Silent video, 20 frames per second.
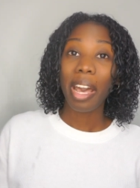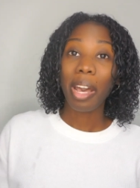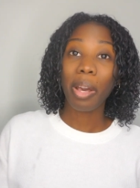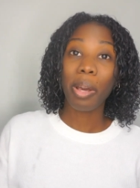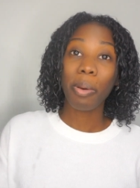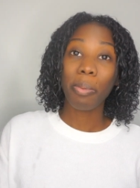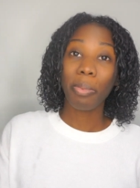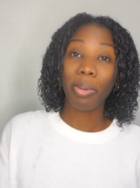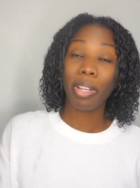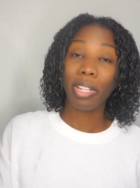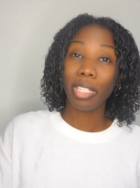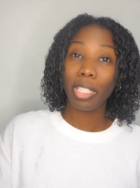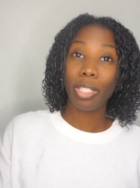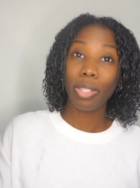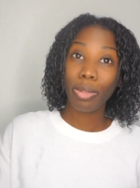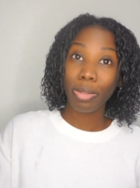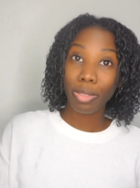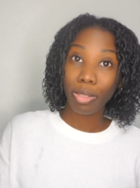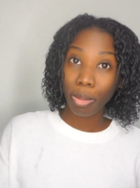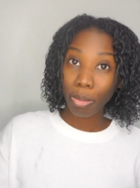We're gonna
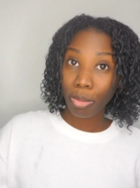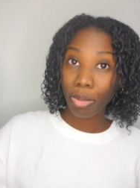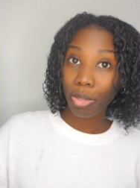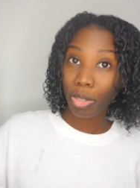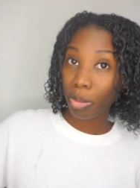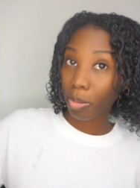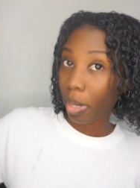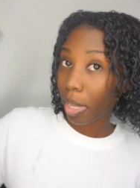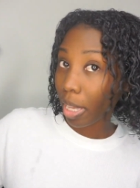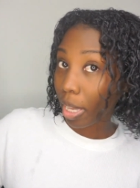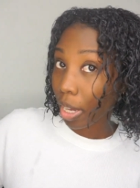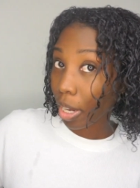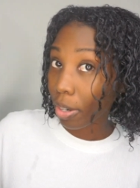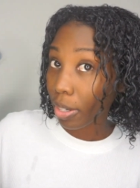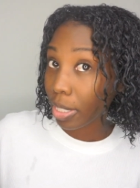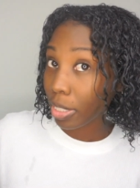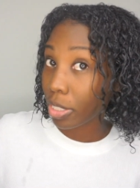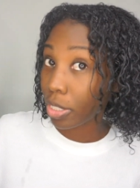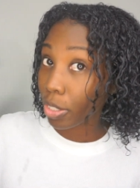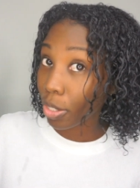use the mousse. My
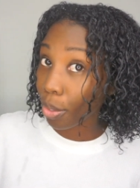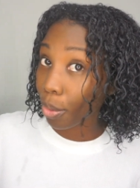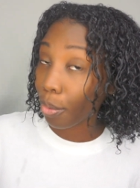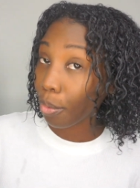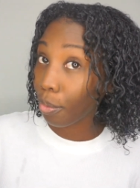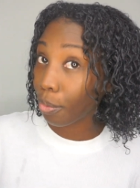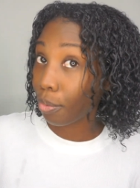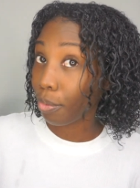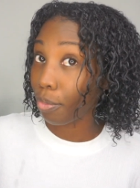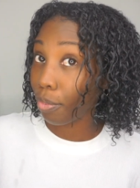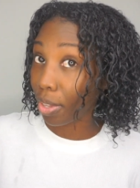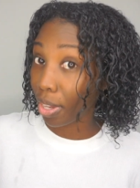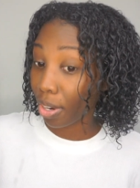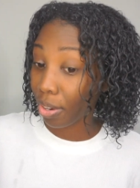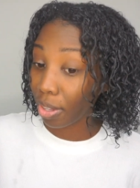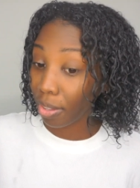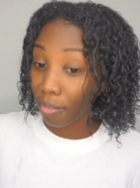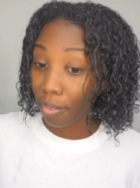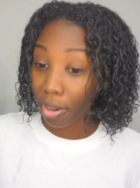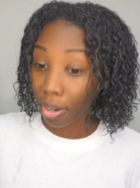hair is still
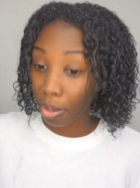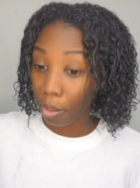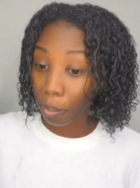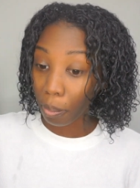very